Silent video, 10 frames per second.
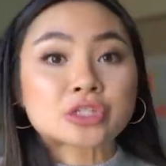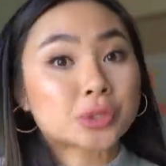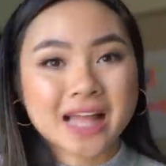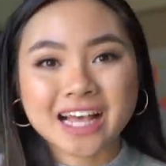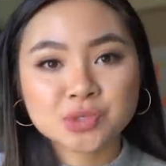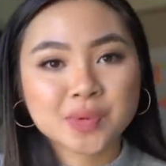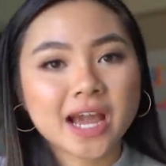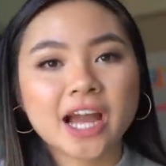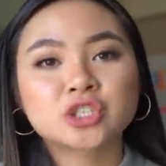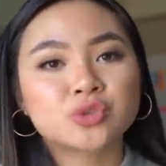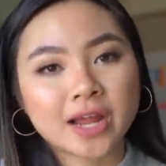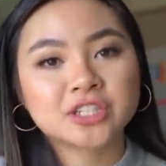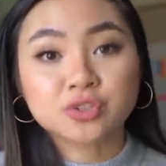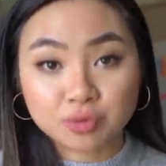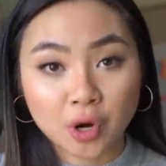So last week I tried
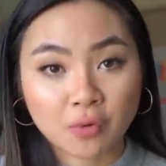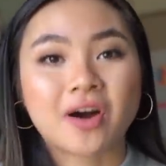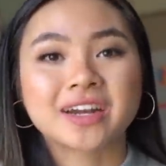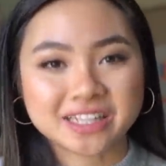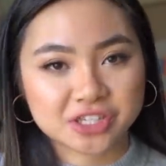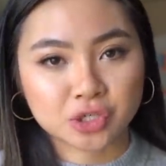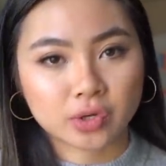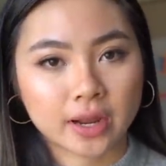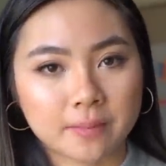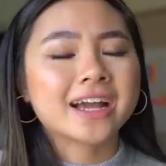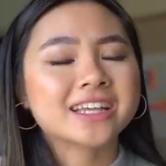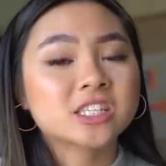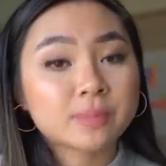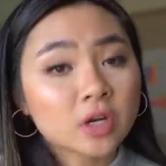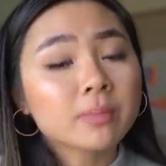to grow on Instagram. I
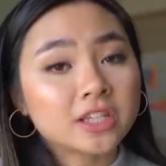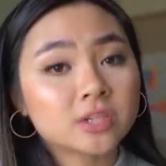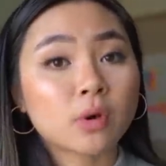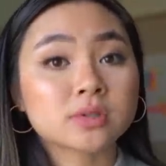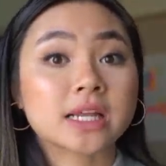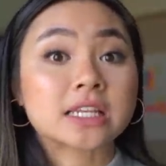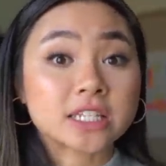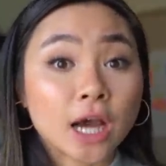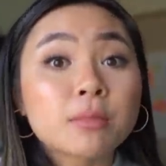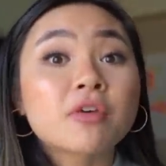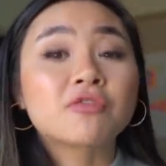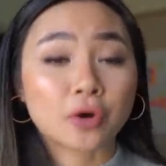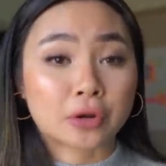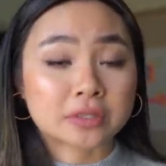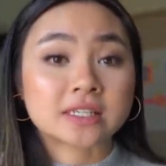experimented posting dumb
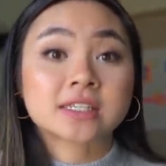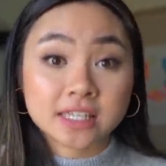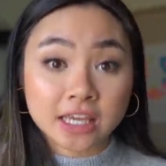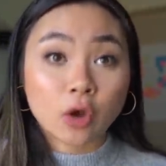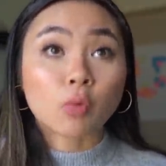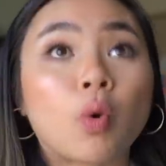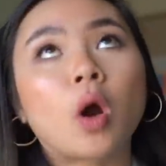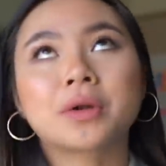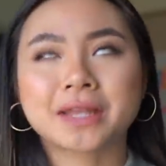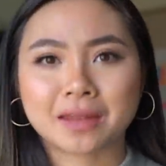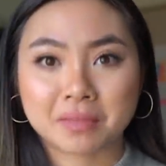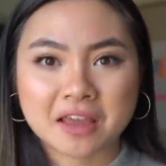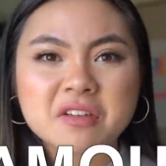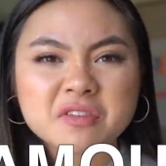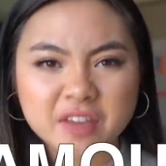photos to see what would get me
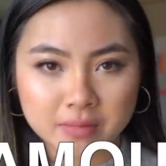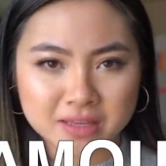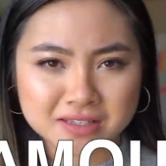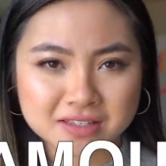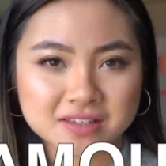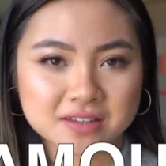famous.